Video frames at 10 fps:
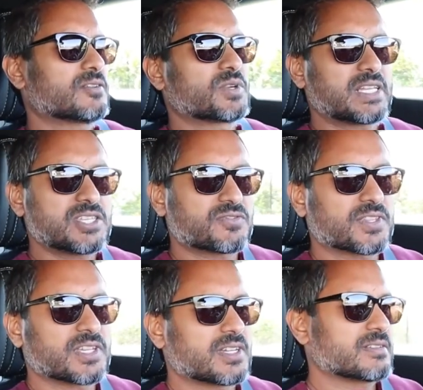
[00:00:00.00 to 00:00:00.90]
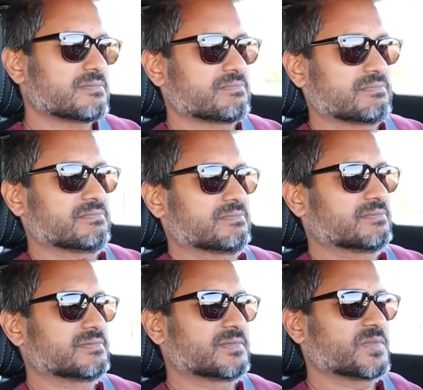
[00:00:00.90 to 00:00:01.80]
release for the
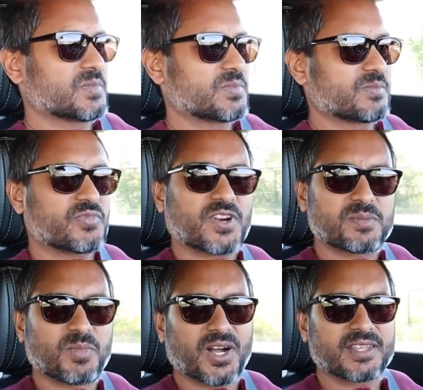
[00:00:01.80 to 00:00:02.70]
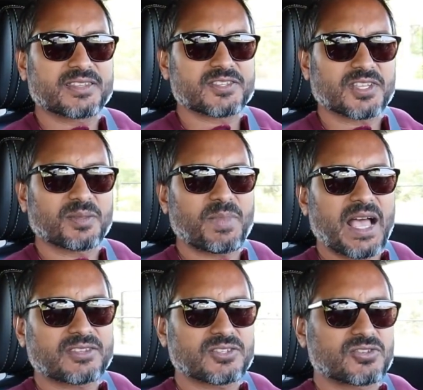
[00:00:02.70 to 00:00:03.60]
front bonnet is on the
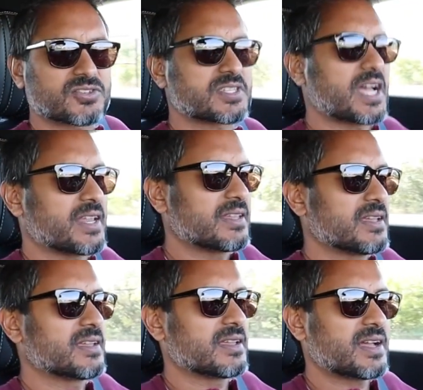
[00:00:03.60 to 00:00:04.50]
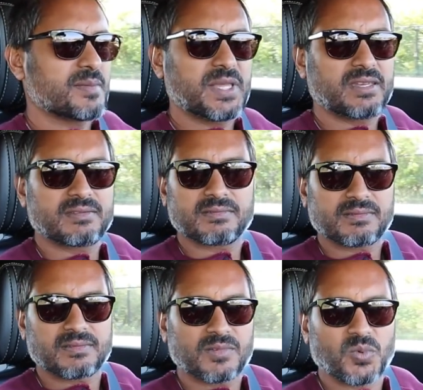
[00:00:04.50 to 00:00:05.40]
passenger side. I
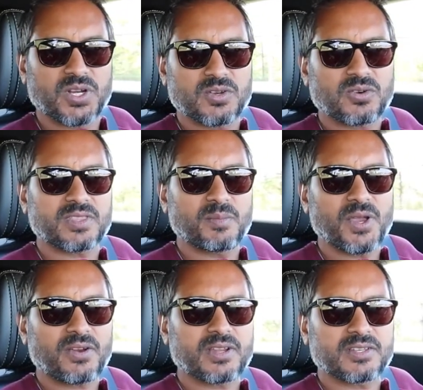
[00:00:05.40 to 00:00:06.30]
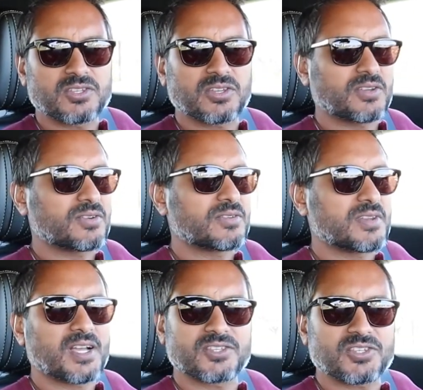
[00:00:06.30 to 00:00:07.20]
mean, we're in North America too,
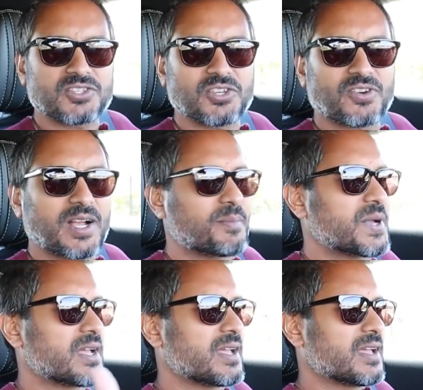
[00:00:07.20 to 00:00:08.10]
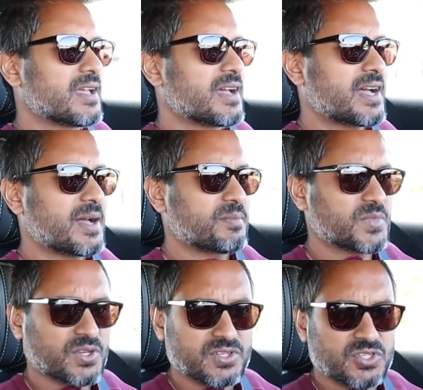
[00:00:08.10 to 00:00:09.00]
not just Europe.
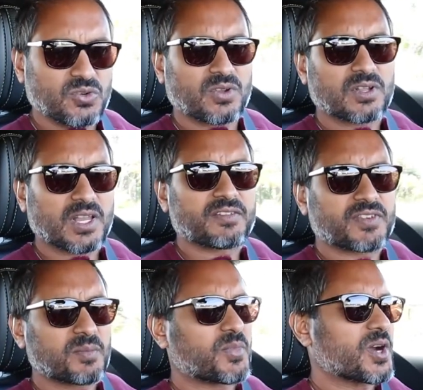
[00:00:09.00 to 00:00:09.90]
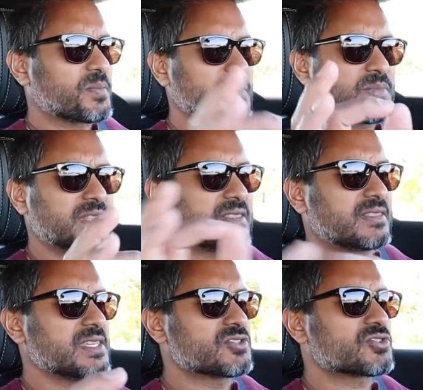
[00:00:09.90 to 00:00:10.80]
There is no glove compartment,
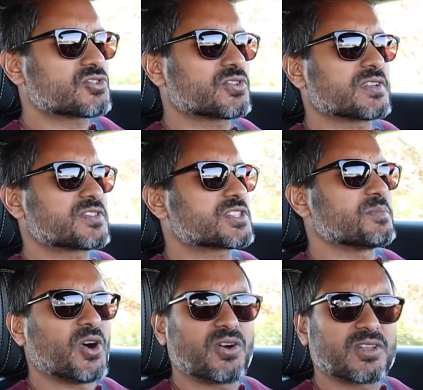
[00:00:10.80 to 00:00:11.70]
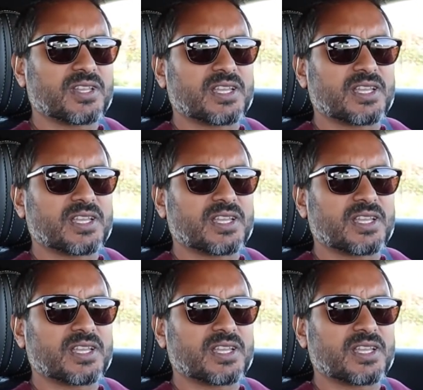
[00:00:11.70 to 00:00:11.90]
but these are sort of small,